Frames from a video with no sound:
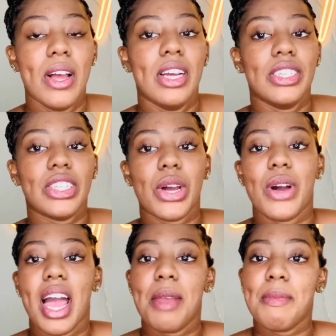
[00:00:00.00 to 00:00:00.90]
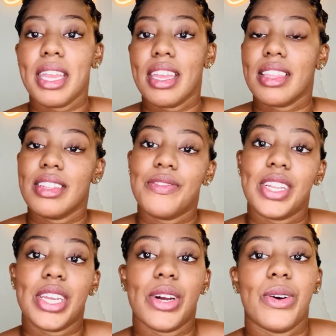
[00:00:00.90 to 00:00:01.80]
So I'm making this
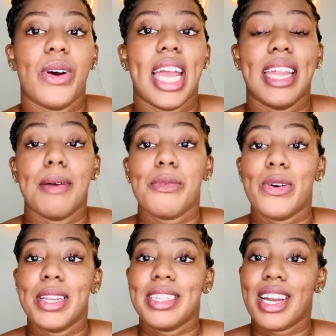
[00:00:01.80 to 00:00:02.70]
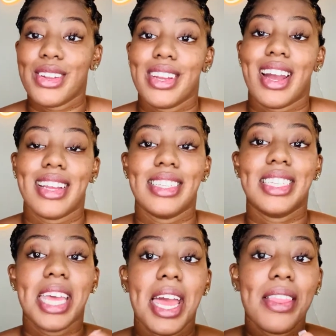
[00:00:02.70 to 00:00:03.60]
video and I'm going to tell you guys
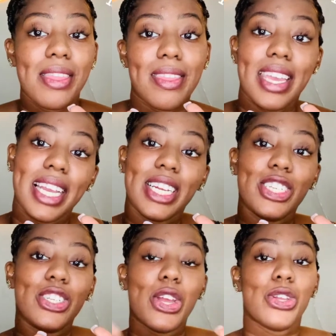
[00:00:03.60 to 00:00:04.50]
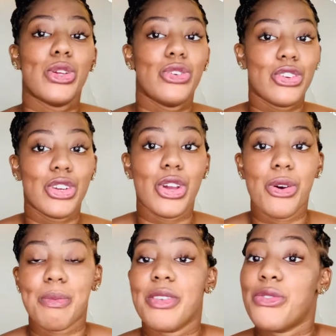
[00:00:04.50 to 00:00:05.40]
10 things you should know
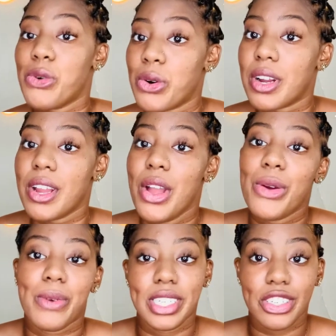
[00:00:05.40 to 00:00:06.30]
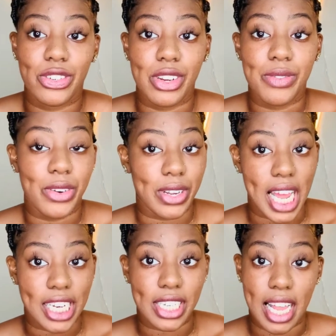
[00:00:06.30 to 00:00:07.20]
before registering for a
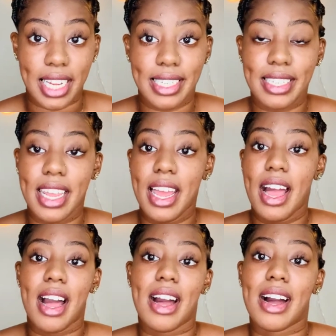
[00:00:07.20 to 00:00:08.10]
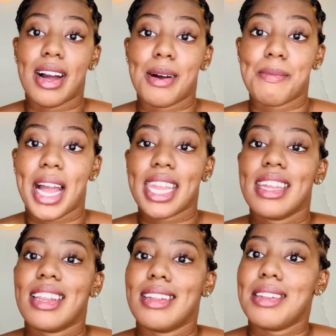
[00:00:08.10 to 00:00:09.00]
lash class. I get
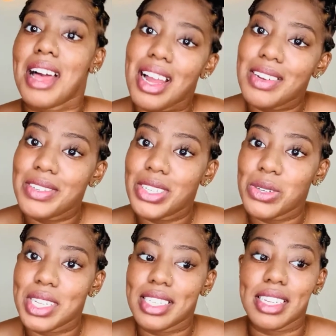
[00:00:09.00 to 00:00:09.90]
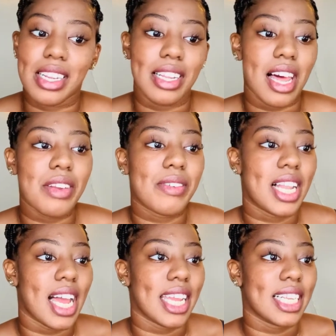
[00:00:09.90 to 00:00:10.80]
a lot of students and a lot of
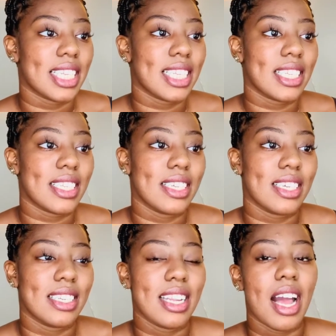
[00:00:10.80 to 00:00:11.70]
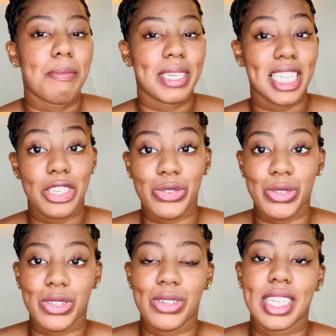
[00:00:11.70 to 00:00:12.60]
clients, not potential
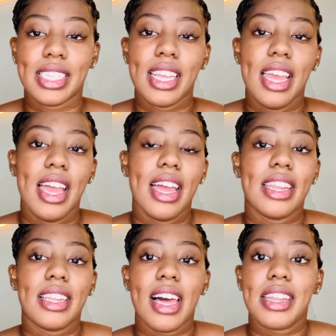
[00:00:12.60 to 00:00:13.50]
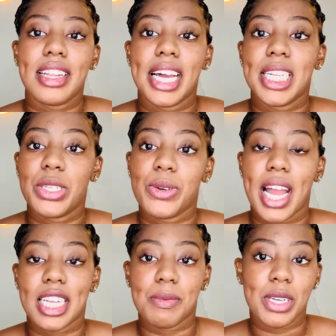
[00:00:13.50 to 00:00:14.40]
students, and a lot of clients who
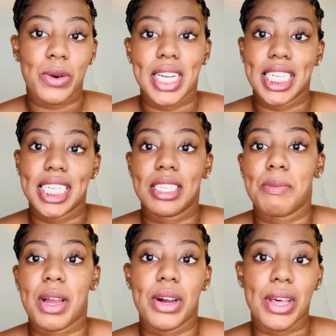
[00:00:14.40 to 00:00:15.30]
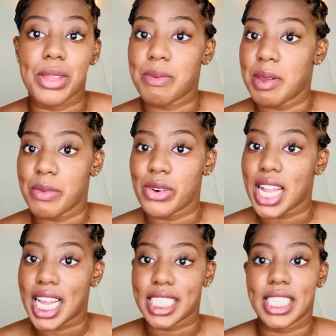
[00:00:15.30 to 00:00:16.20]
ask me questions about other people's
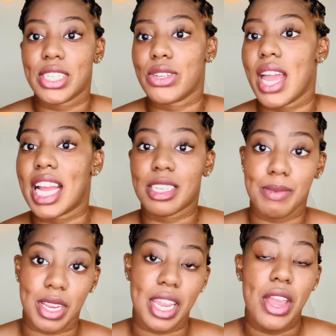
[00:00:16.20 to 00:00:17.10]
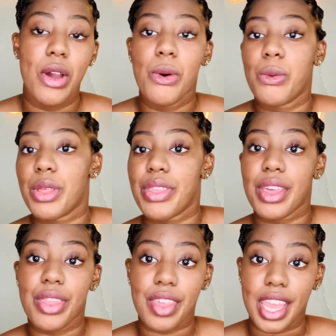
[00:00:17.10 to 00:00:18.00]
classes or ask me what they
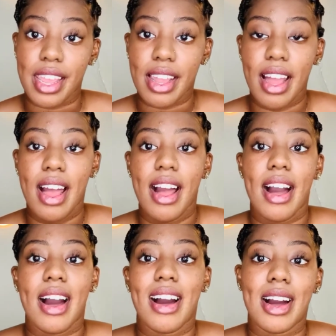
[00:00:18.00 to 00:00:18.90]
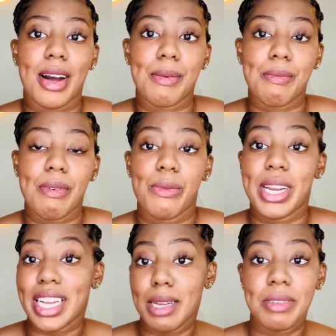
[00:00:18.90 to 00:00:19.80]
think. When
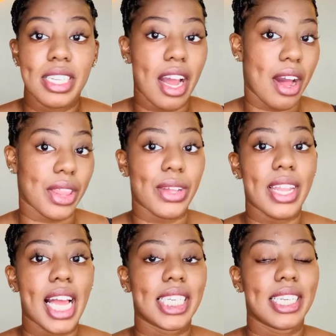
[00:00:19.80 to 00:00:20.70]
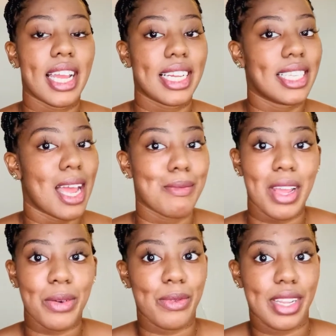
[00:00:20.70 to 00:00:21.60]
it comes to other lash techs, I'm
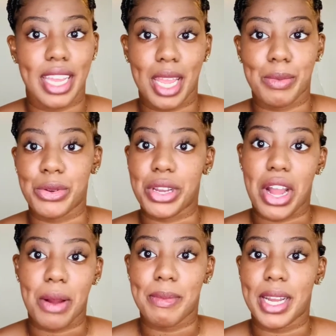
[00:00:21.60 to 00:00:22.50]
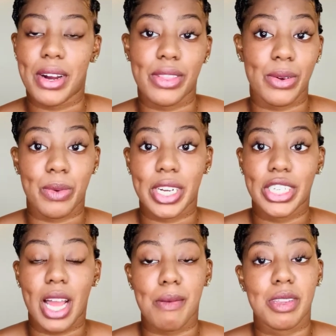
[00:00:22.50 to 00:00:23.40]
not really able to comment on their
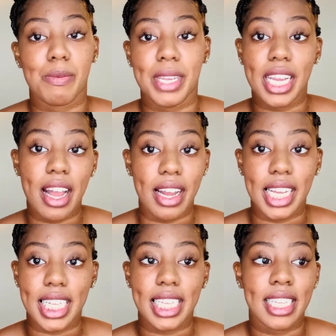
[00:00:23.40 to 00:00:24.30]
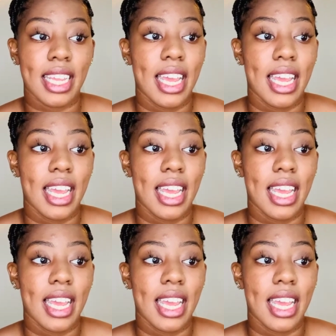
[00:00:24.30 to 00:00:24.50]
workshops because